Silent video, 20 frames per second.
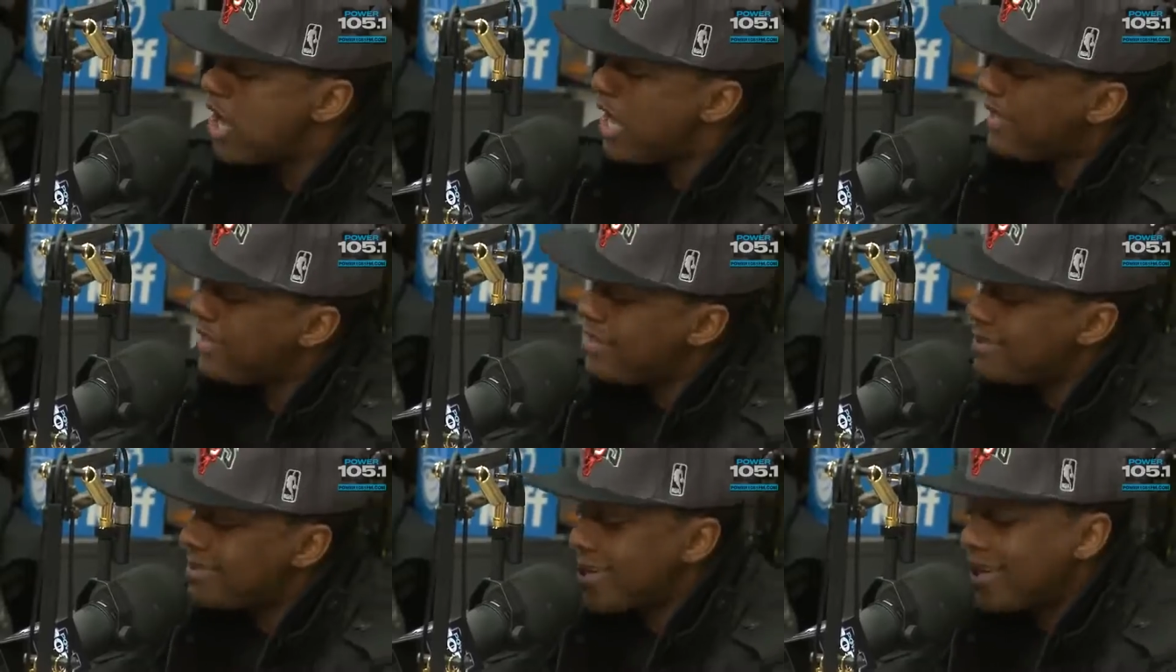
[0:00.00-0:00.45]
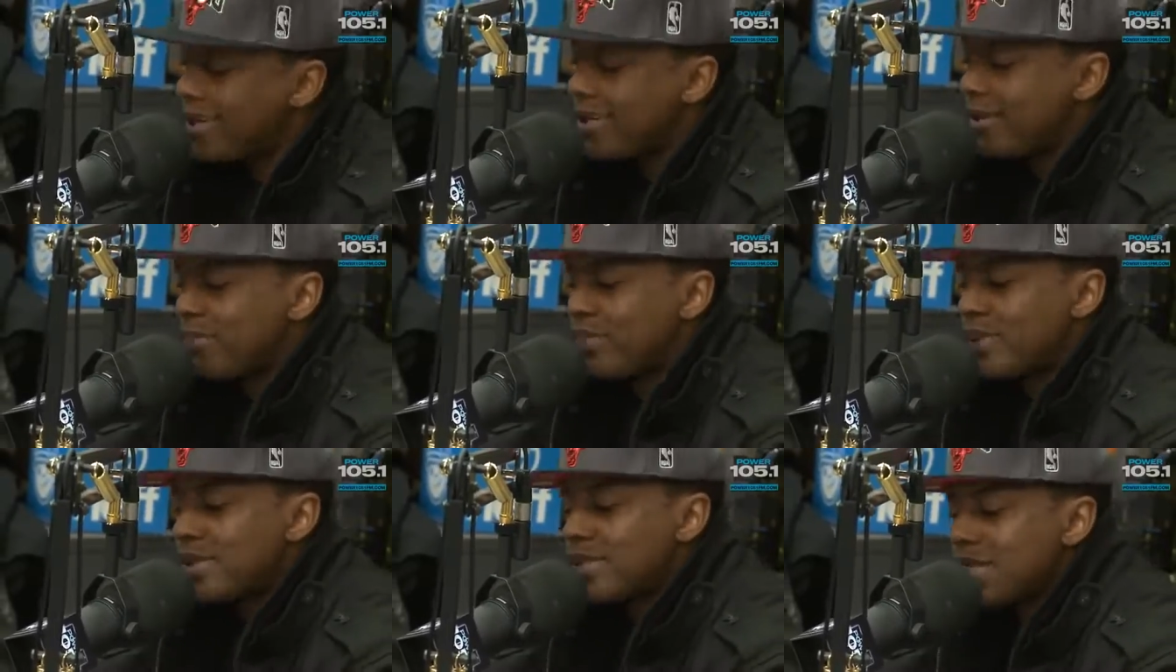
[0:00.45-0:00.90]
He's here to
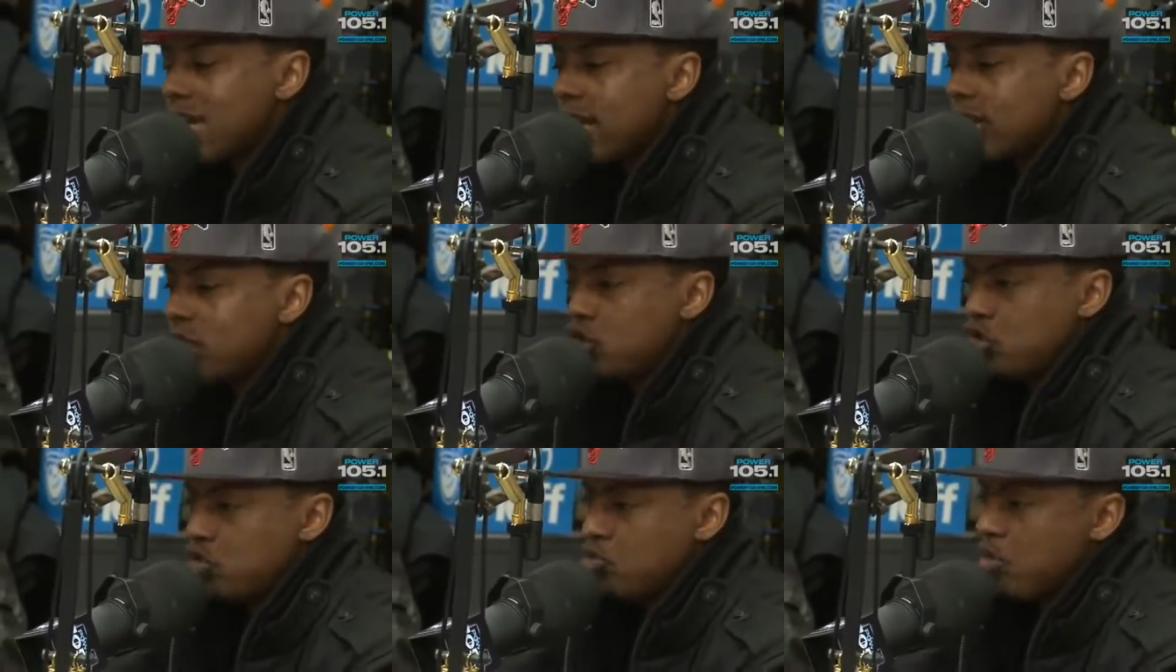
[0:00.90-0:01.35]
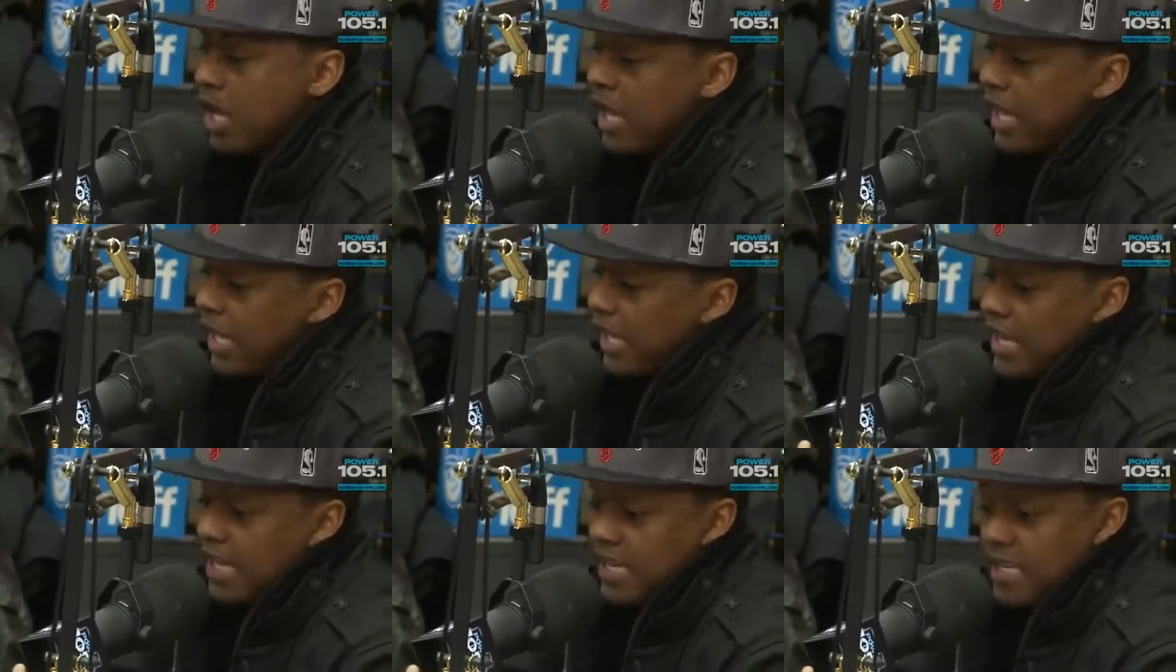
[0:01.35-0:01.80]
protect you,
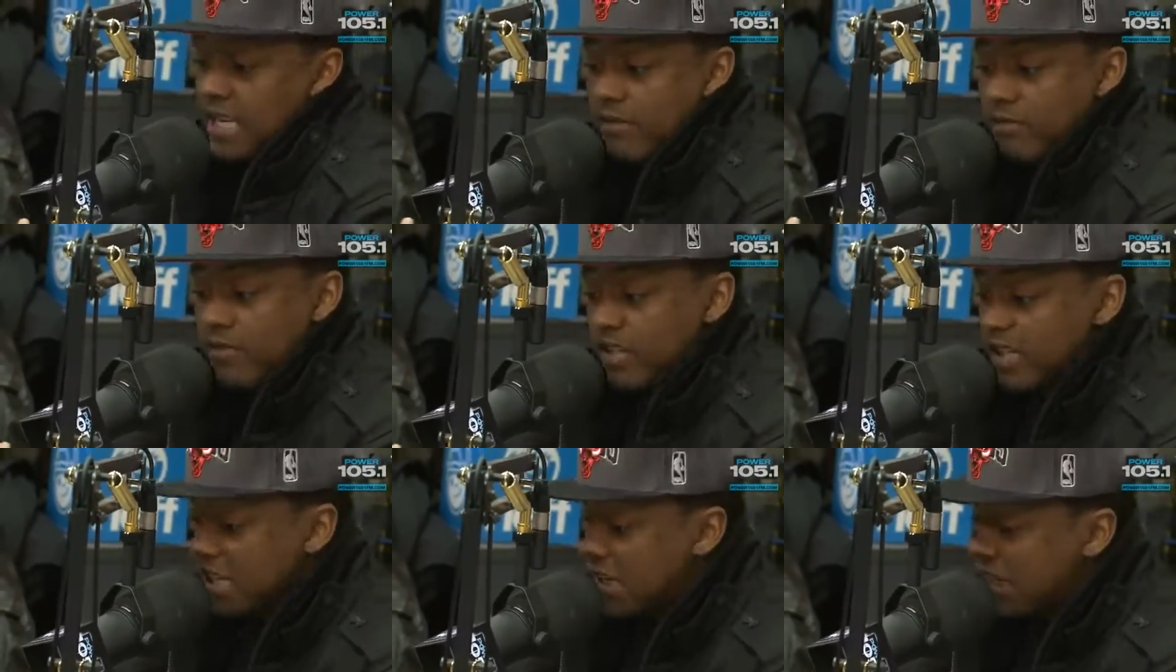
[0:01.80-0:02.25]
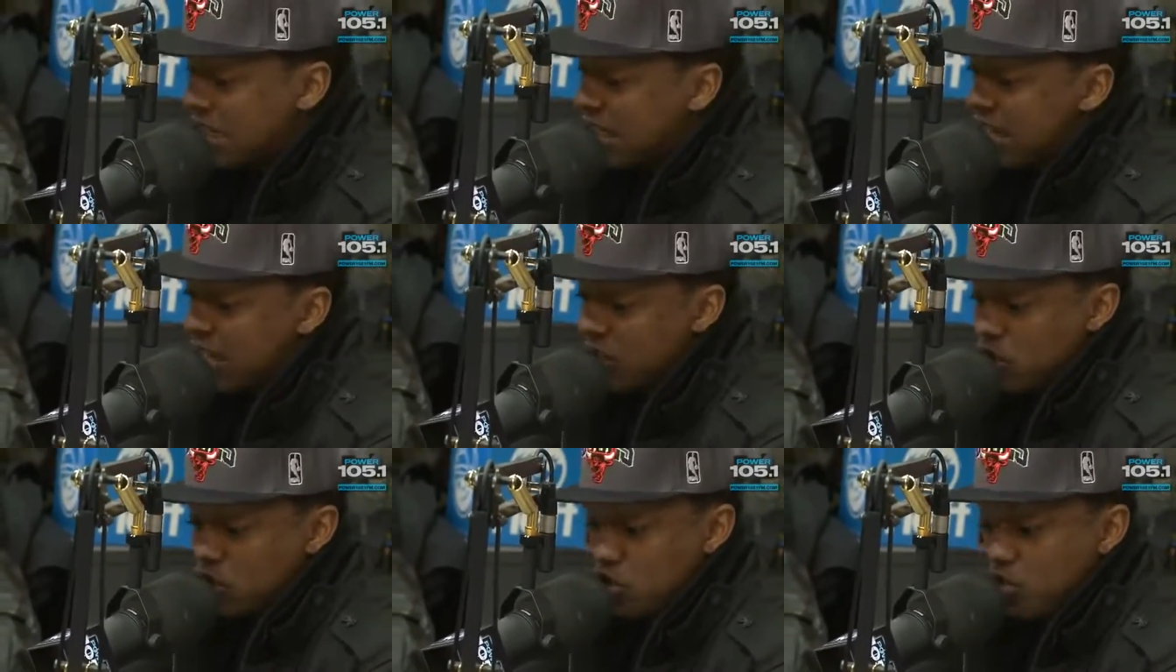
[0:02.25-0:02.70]
and he never
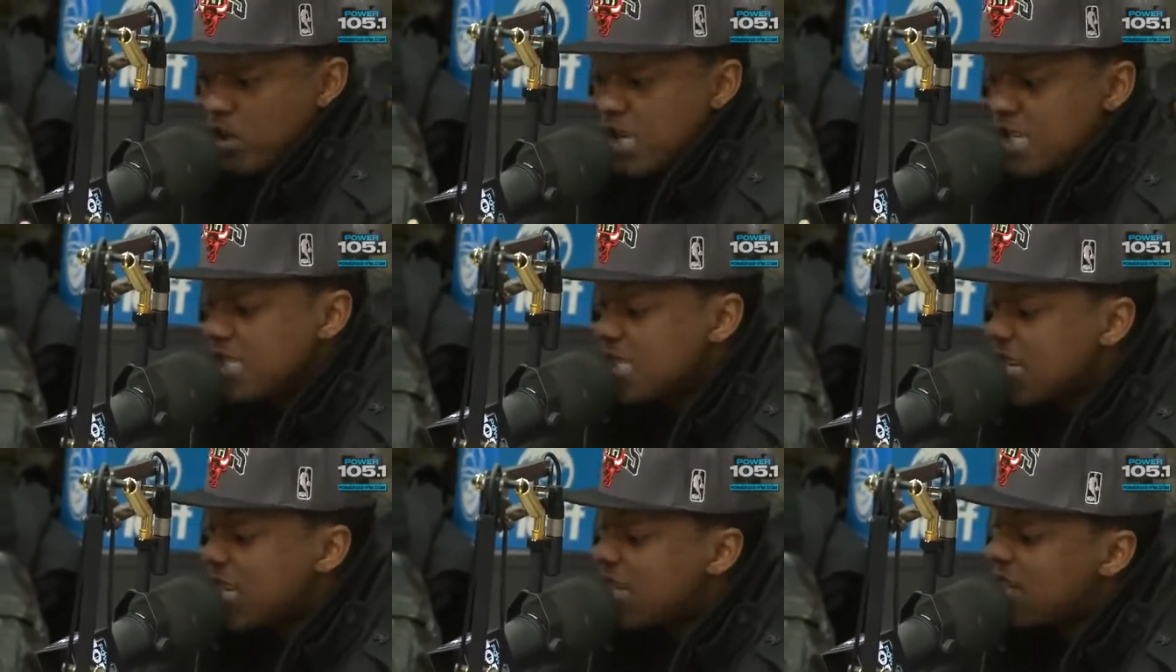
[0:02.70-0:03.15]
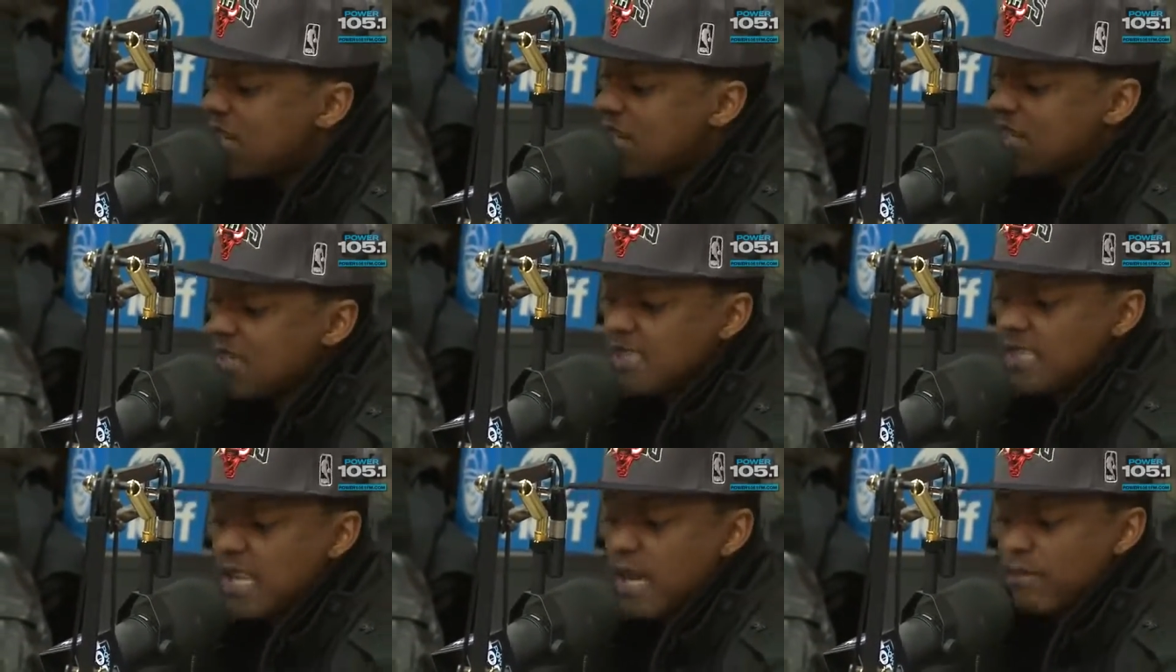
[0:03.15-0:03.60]
neglects you. He's here to
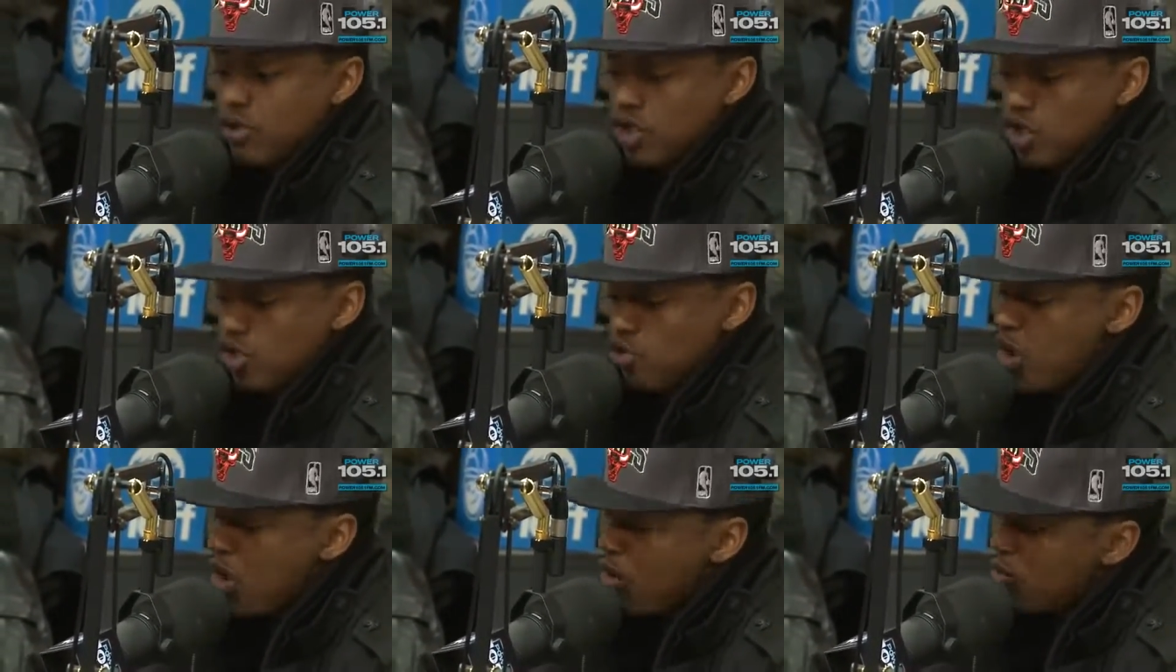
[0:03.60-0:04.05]
accept you.